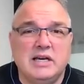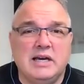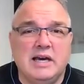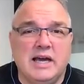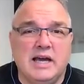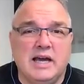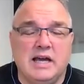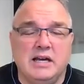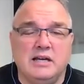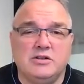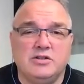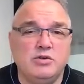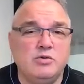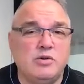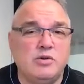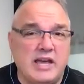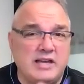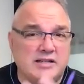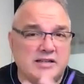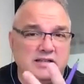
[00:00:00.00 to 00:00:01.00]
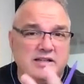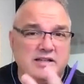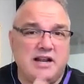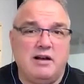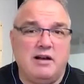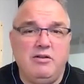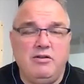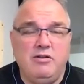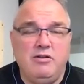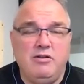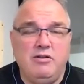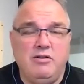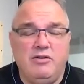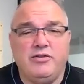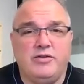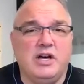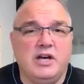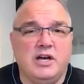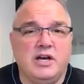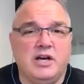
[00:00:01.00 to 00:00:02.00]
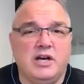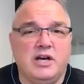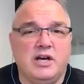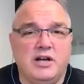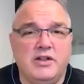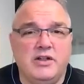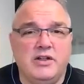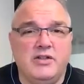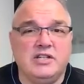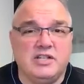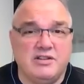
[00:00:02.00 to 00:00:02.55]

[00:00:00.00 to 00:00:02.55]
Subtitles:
And 2 cases now, the